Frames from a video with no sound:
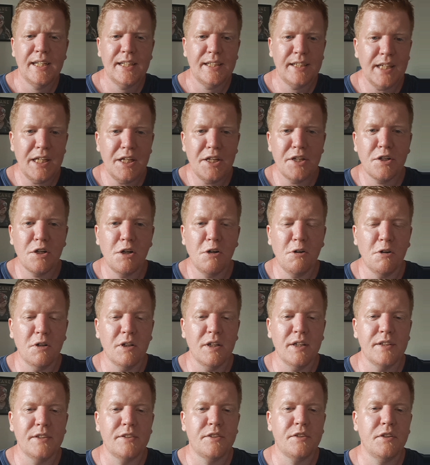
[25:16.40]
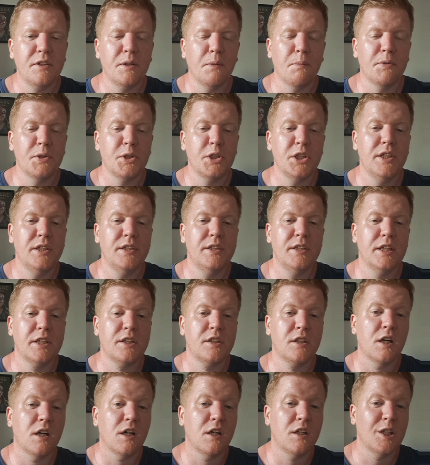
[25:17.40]
Then you go to the
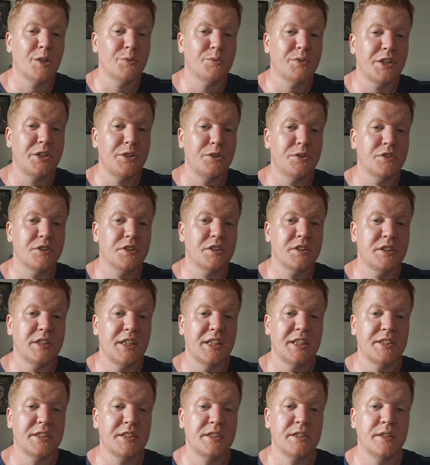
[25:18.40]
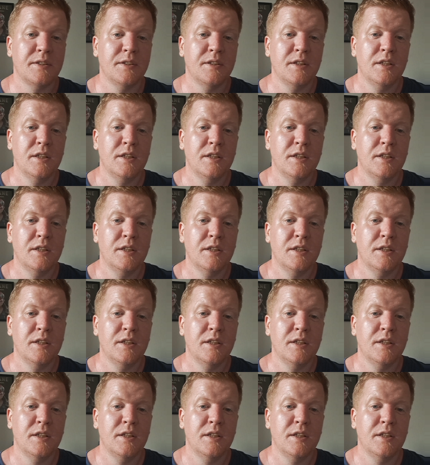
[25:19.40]
column that usually says